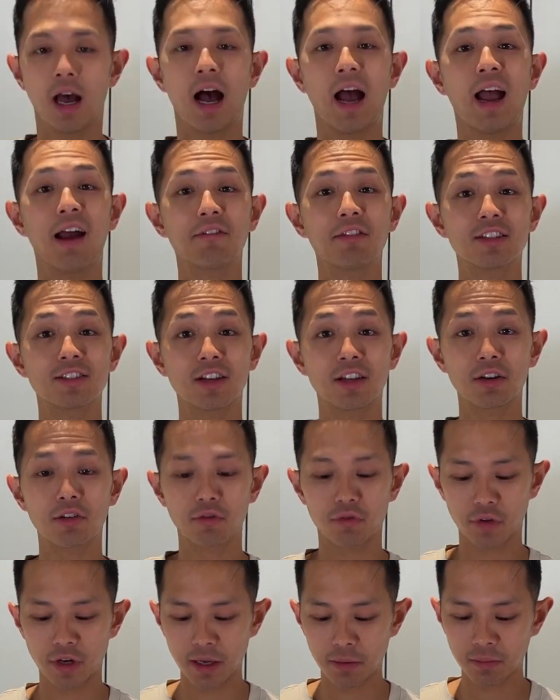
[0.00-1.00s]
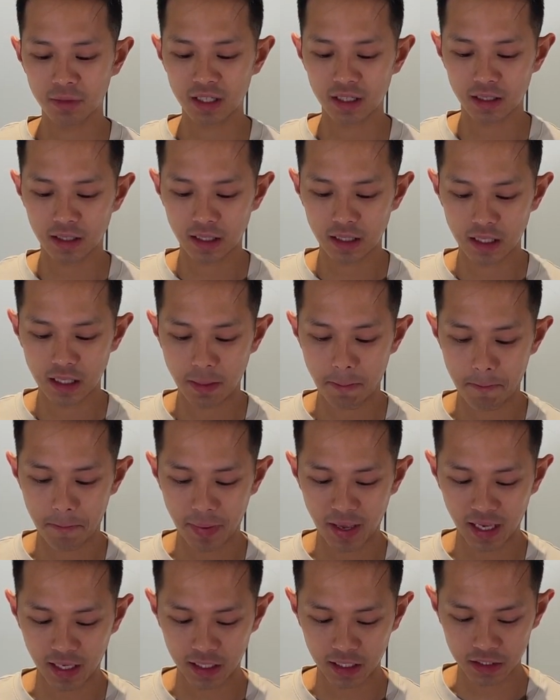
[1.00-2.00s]
I have this on a rimmed
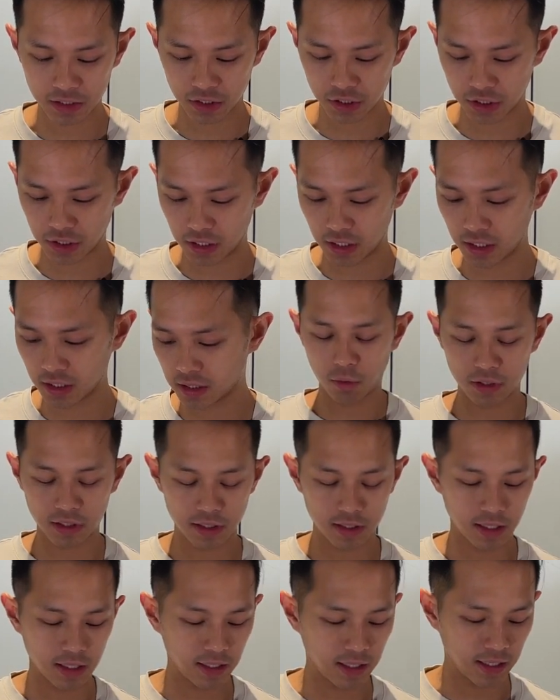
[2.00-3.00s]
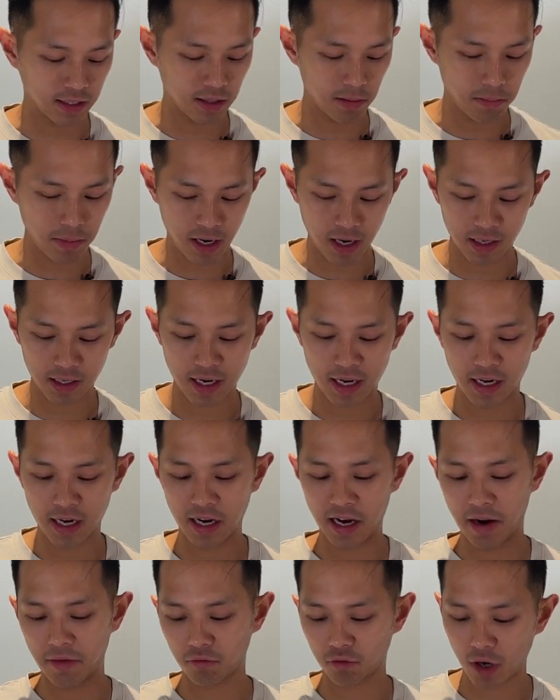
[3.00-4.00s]
baking sheet. We're just gonna get the
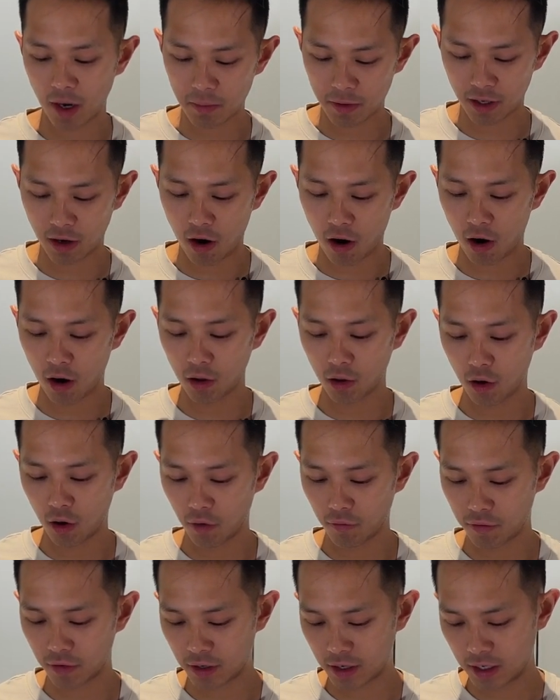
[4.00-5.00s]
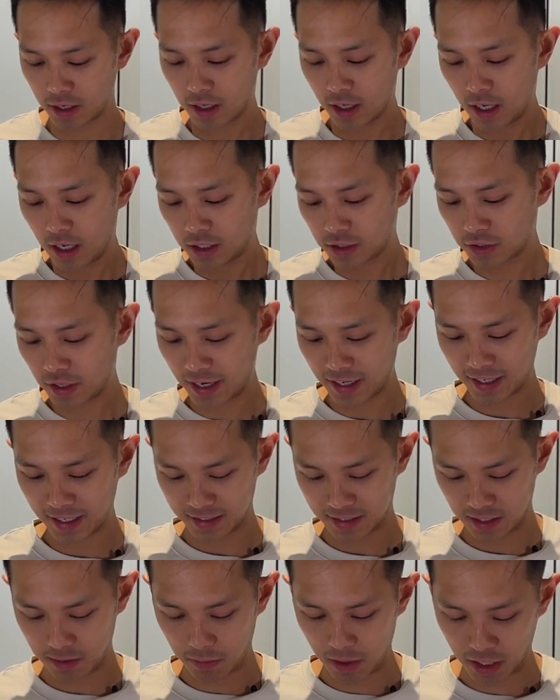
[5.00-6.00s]
marinated and rub it all over. Try to
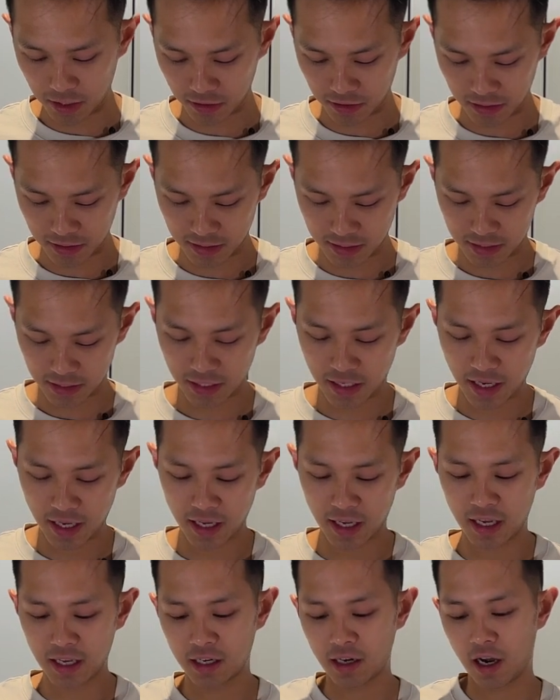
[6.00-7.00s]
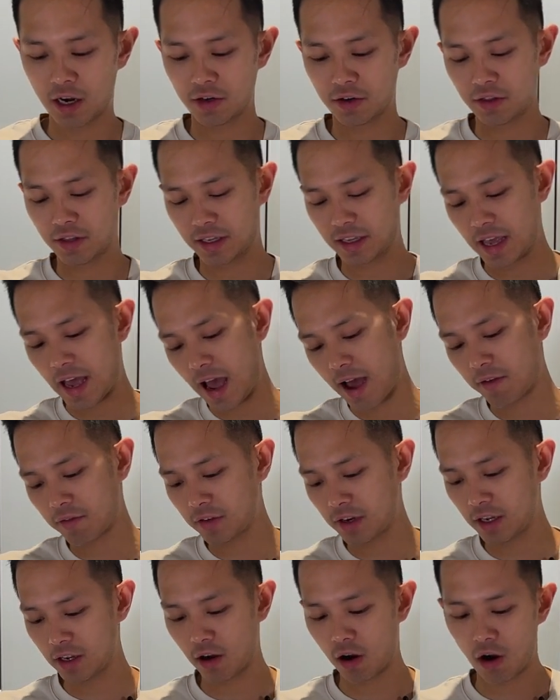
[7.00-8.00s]
get some under the skin, under the
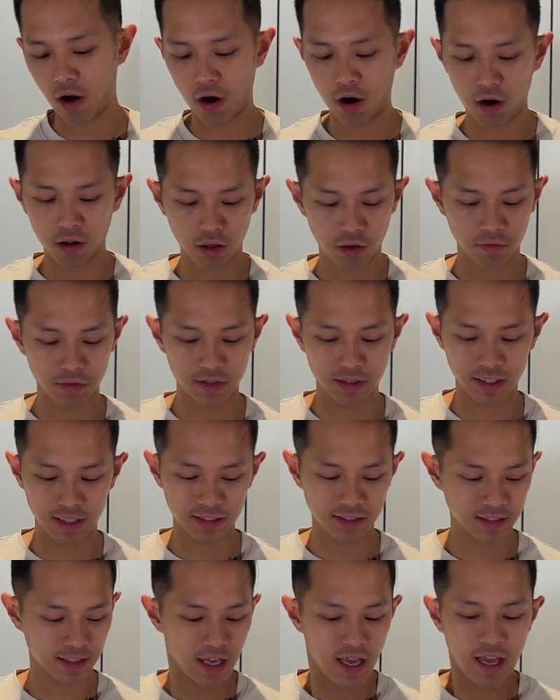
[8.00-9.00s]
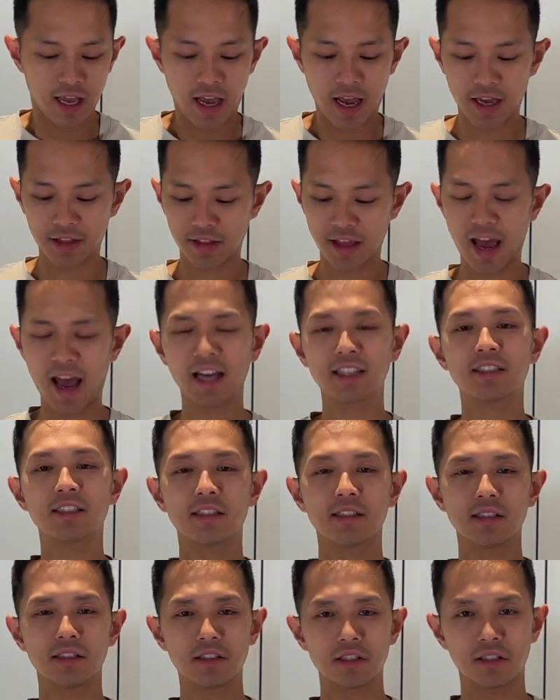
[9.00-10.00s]
cavity, all over this. And the
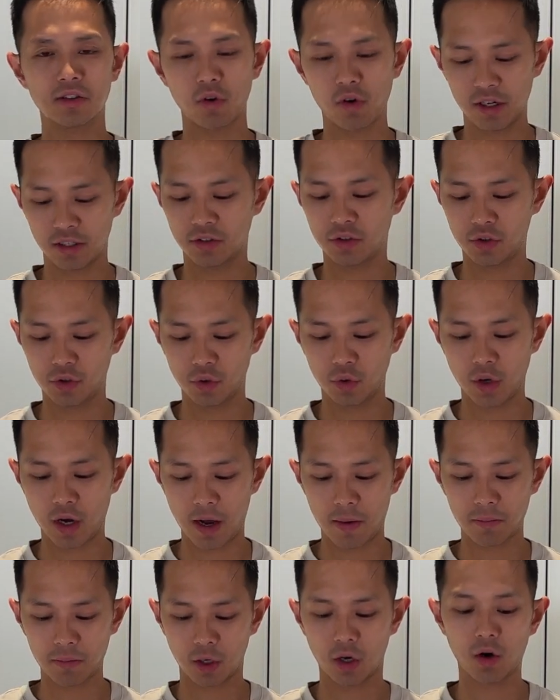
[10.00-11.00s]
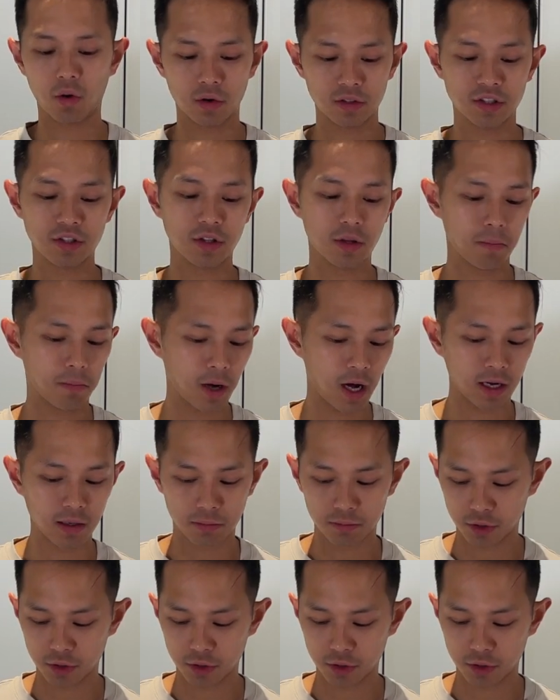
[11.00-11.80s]
excess is just going to go to the bottom